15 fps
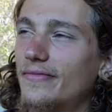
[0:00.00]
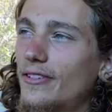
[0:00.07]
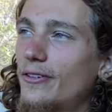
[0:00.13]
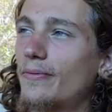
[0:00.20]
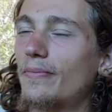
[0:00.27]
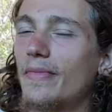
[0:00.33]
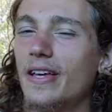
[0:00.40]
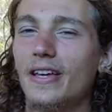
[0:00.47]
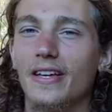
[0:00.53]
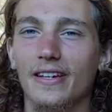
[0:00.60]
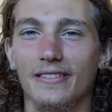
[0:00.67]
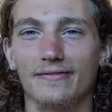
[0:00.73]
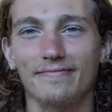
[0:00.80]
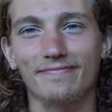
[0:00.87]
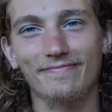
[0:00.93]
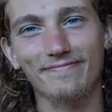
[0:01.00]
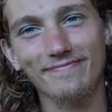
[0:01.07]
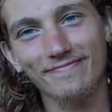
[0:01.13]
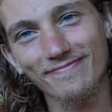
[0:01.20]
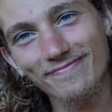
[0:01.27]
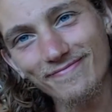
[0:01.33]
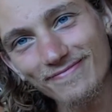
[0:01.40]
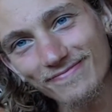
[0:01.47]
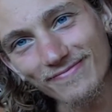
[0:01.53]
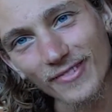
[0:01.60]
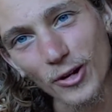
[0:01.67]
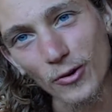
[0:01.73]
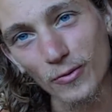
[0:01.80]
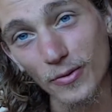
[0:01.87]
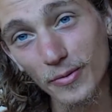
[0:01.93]
Oh man.
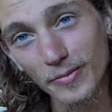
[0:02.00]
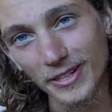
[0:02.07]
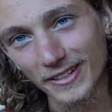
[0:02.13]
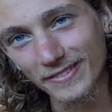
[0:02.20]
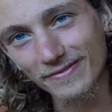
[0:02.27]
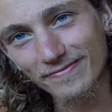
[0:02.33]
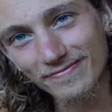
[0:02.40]
Oh woman.